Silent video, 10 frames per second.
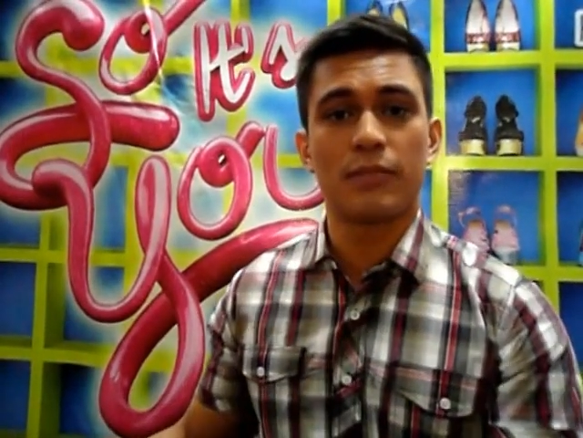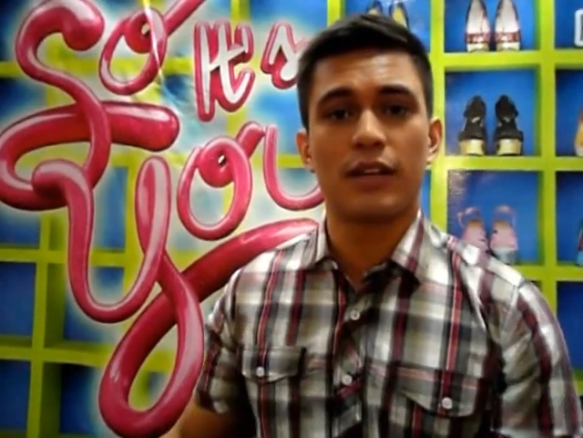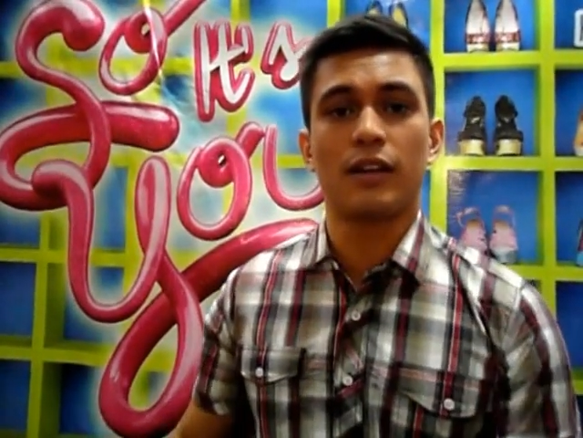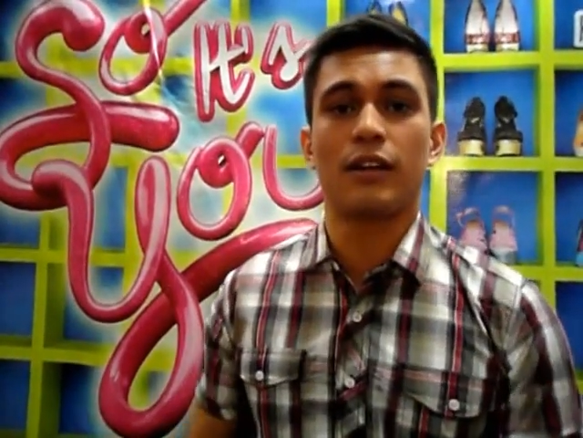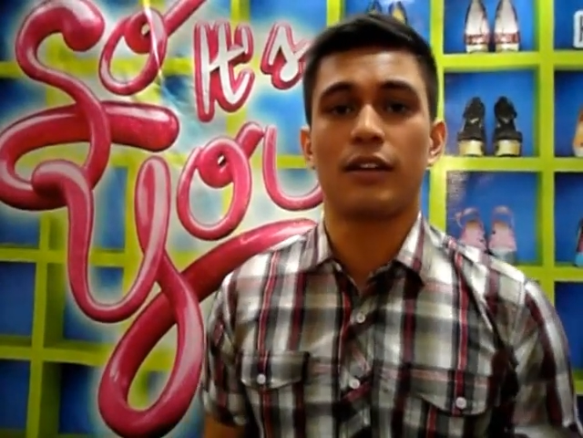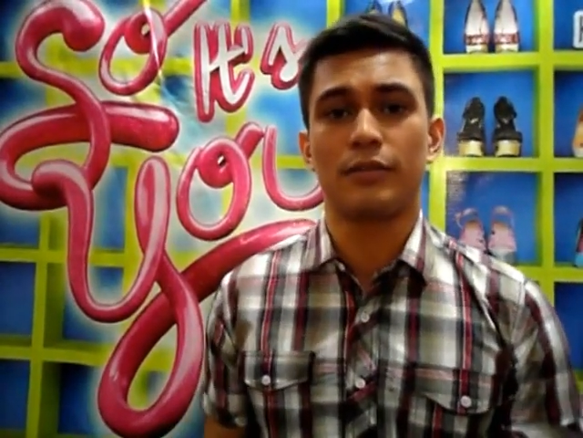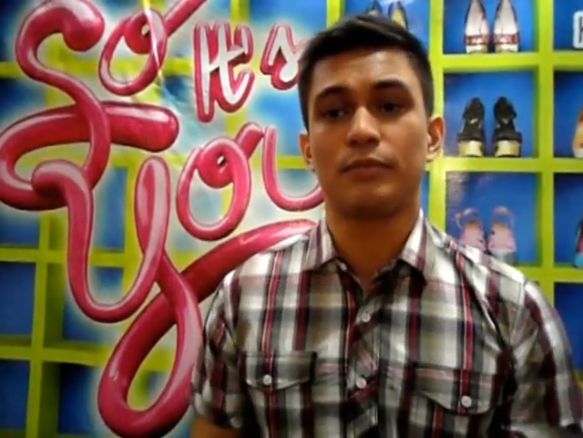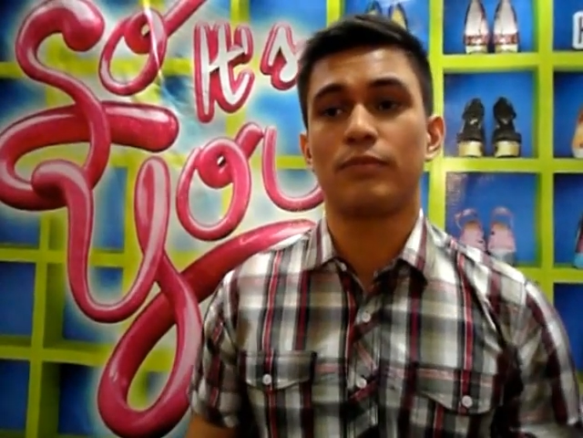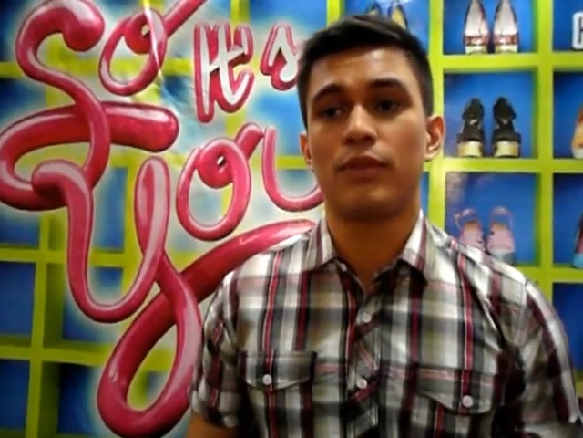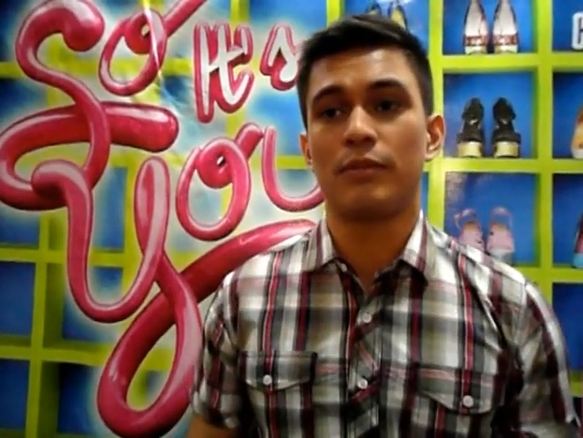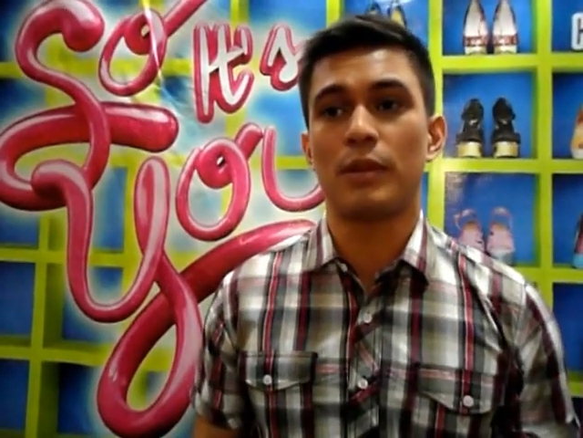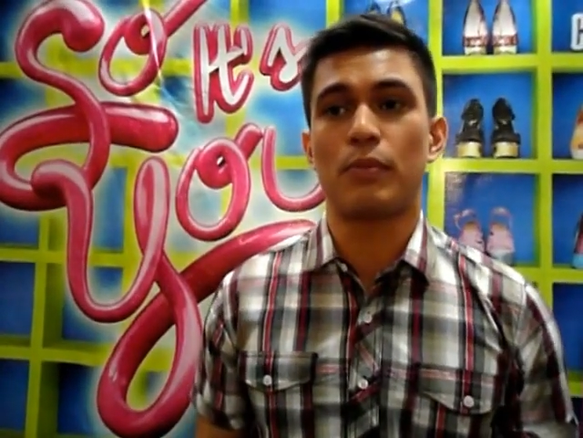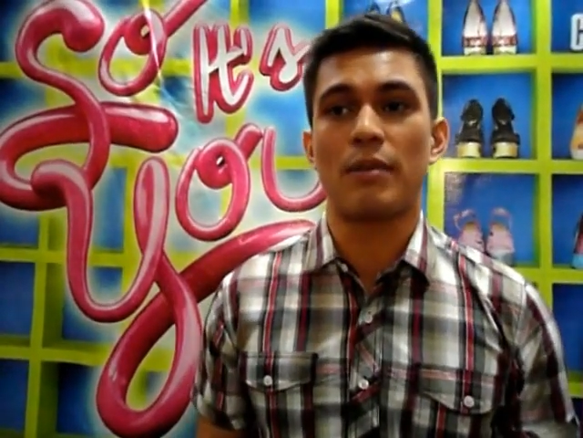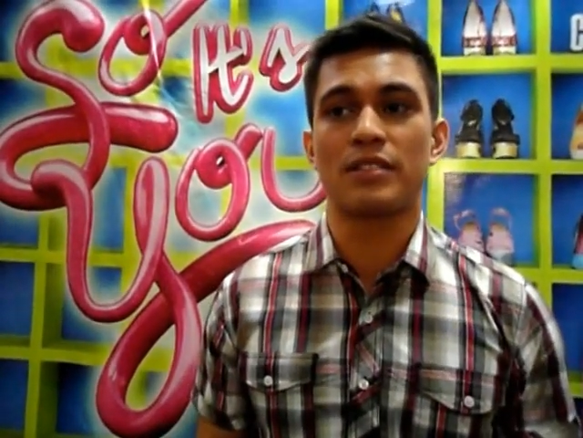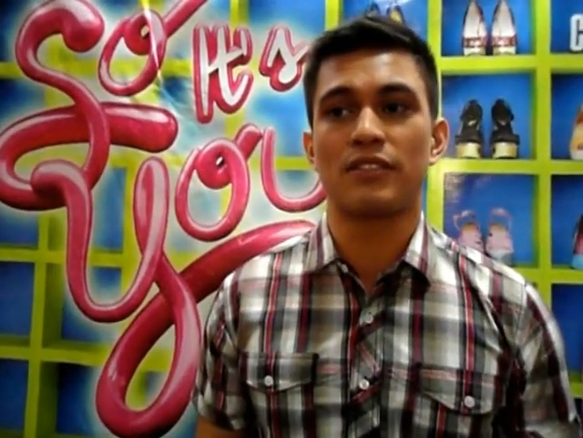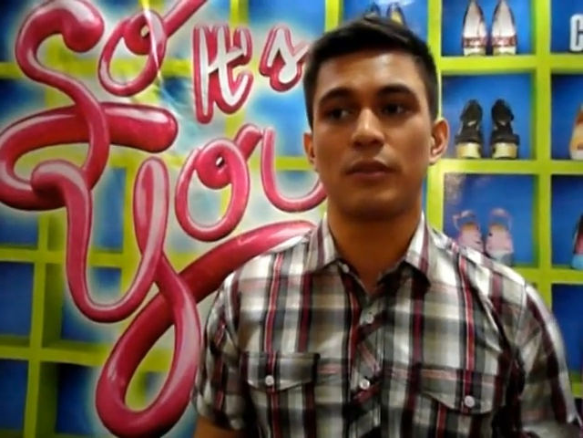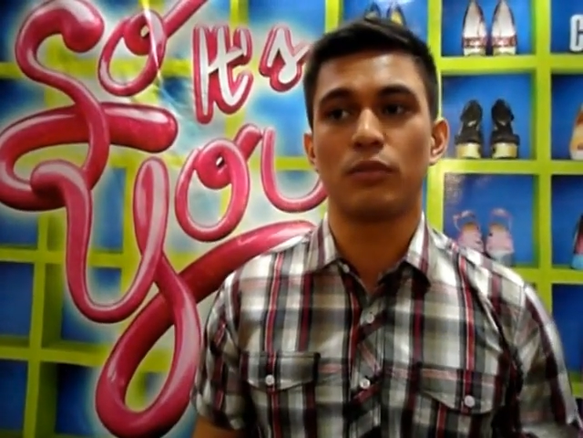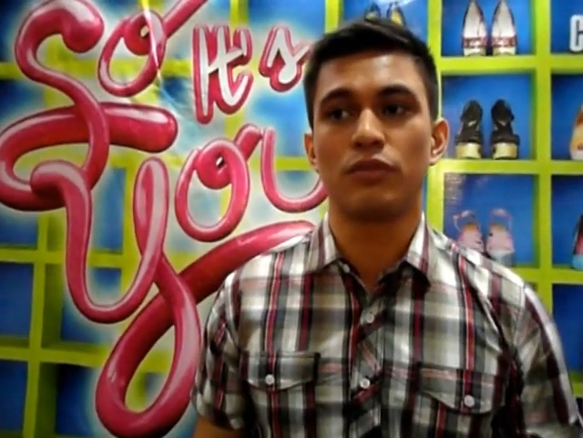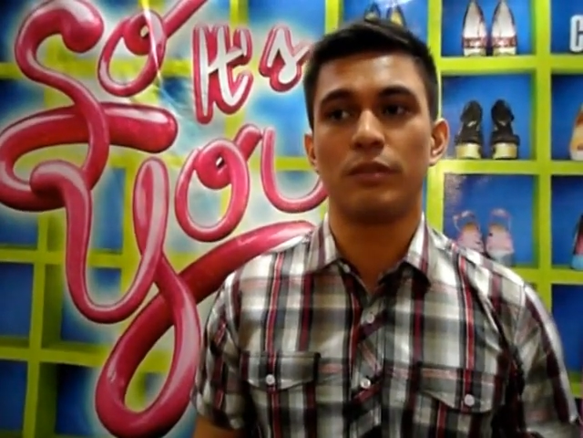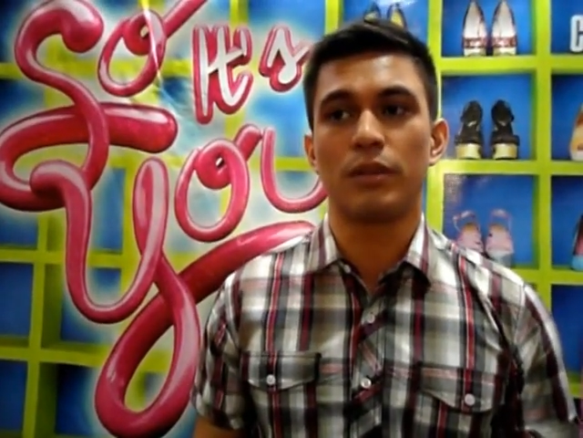the premise of the
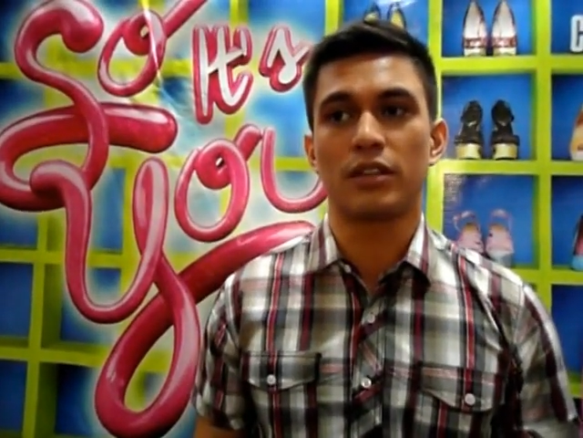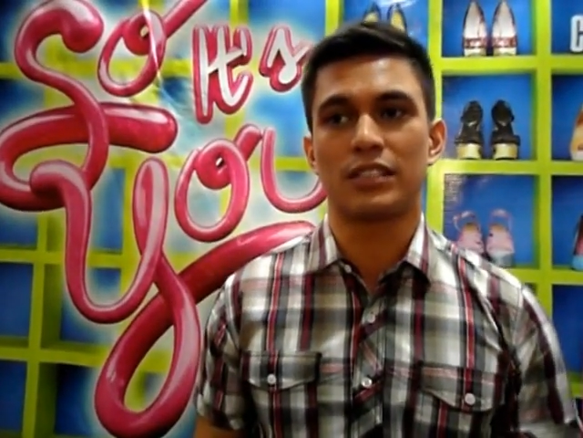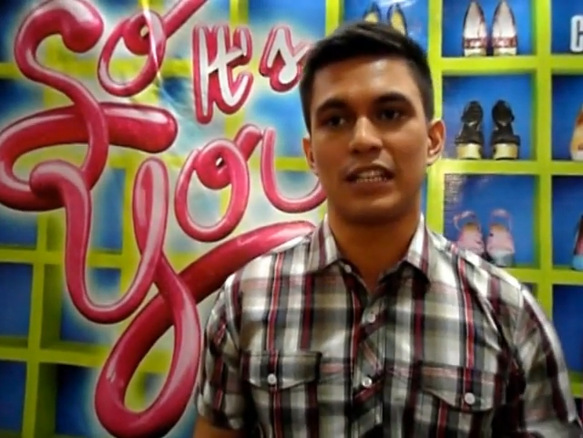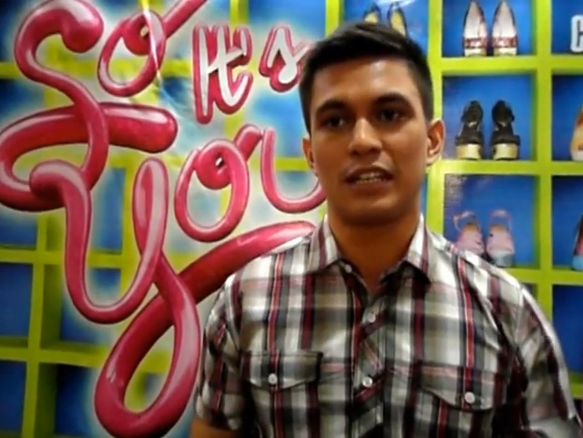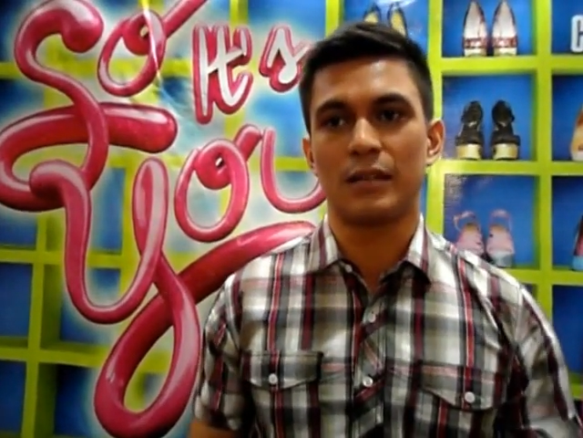movie, because